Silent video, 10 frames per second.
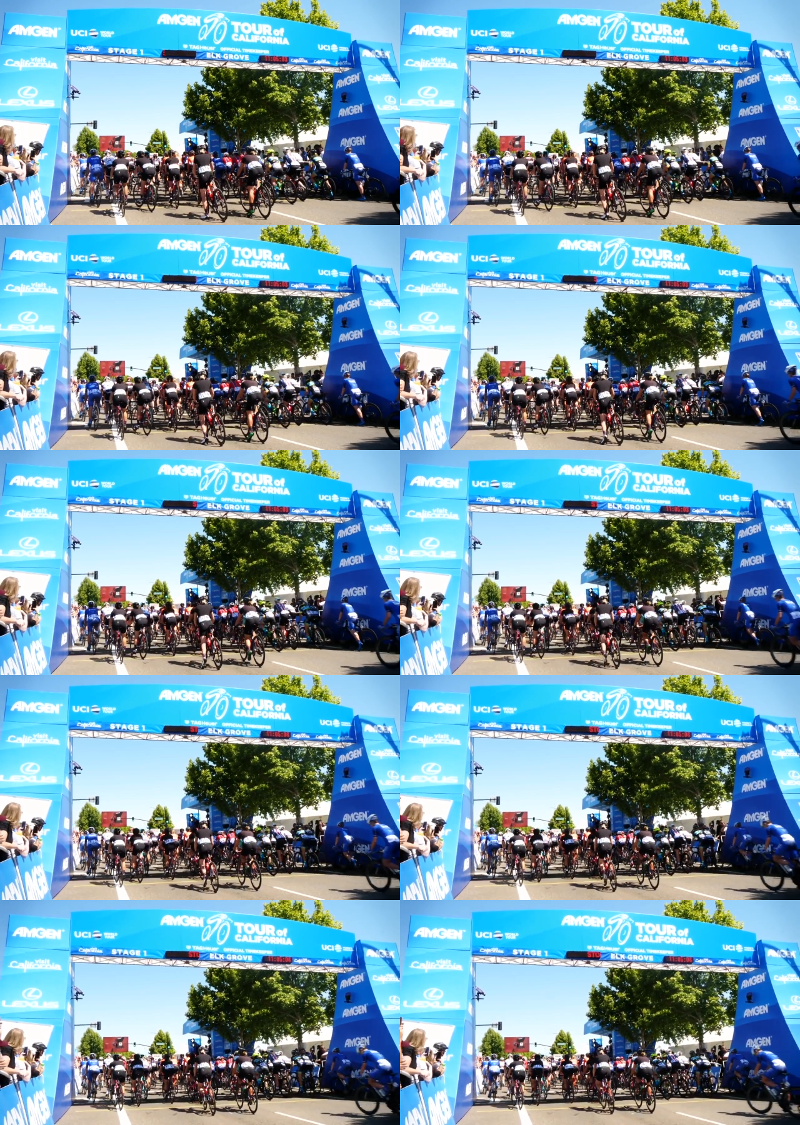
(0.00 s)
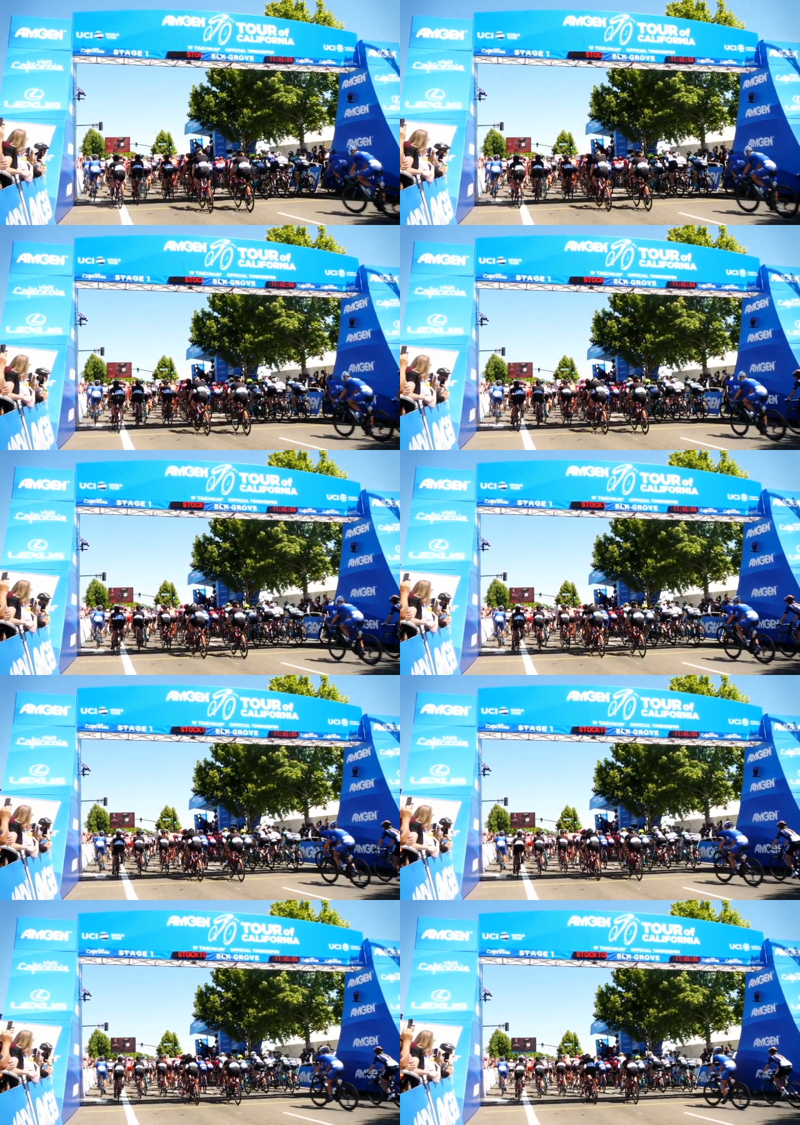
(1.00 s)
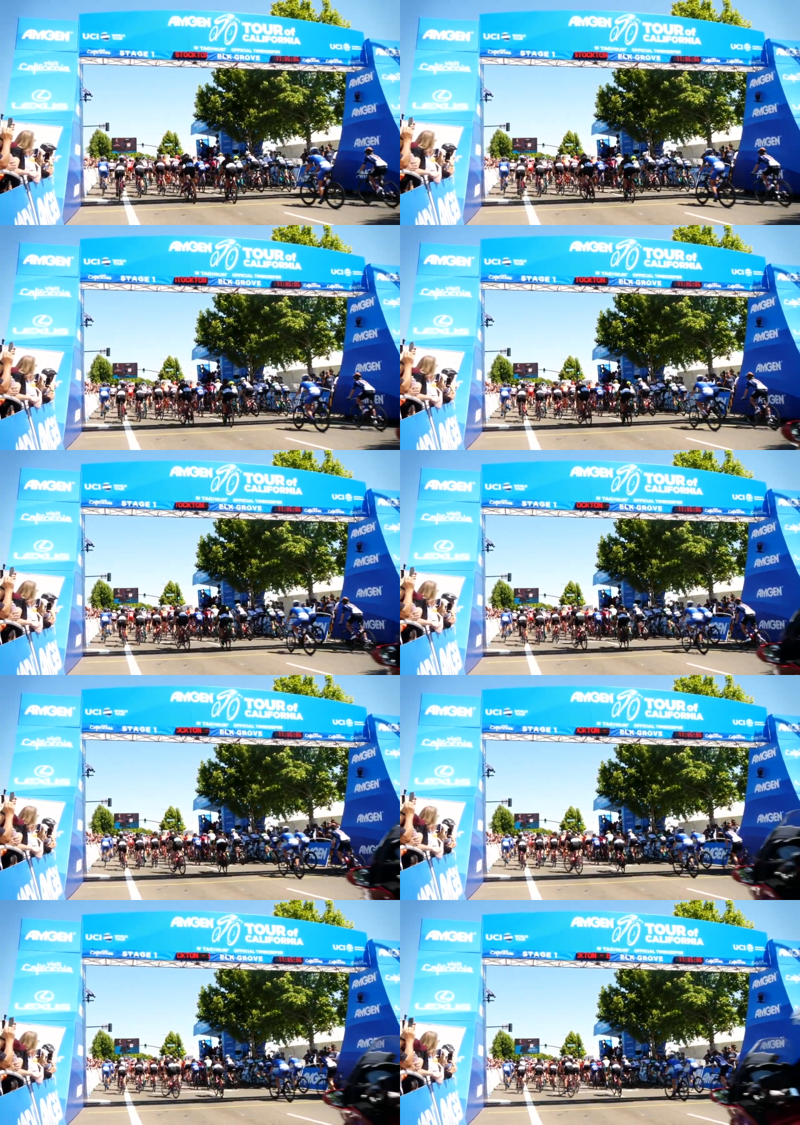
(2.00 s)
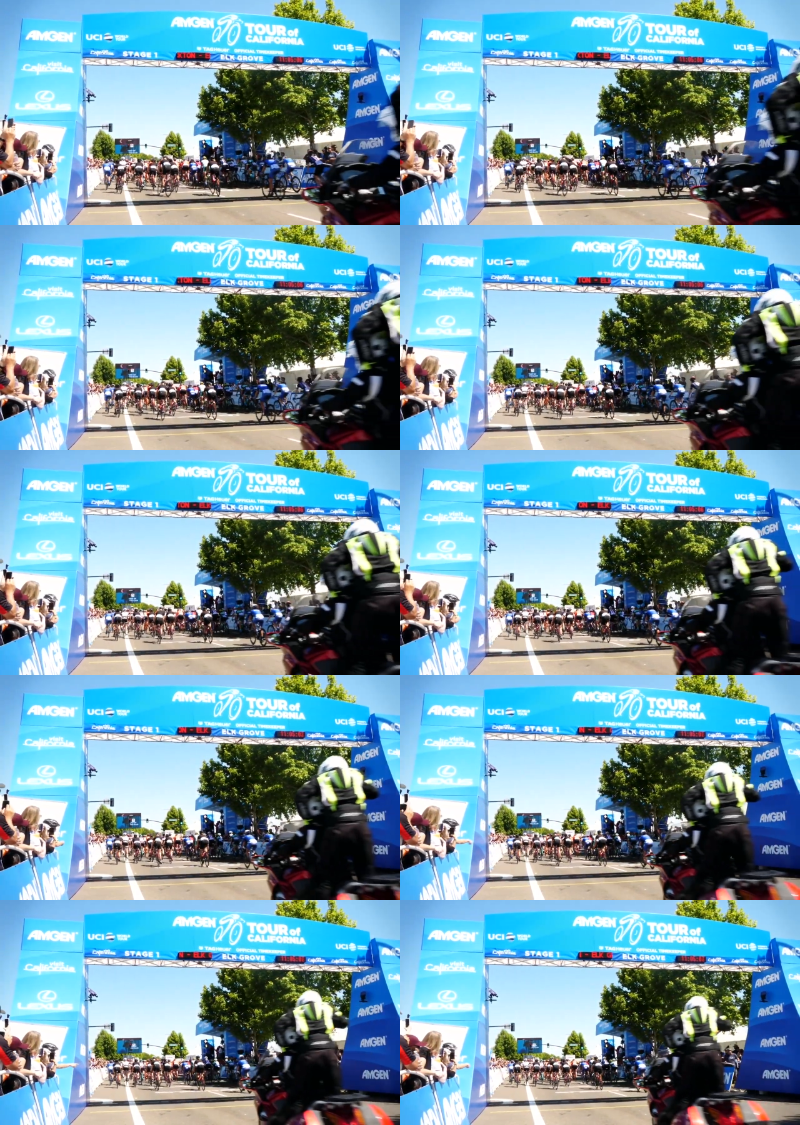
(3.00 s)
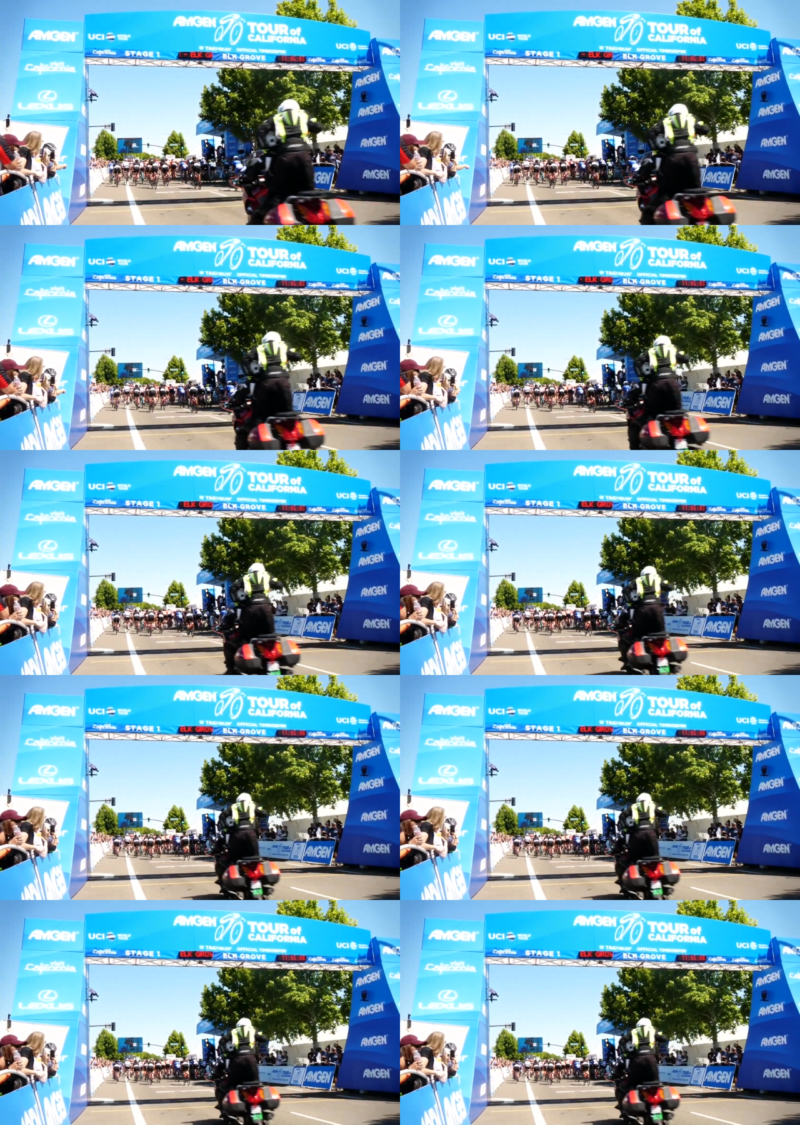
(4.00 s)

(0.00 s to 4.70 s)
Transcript: (no speaker visible)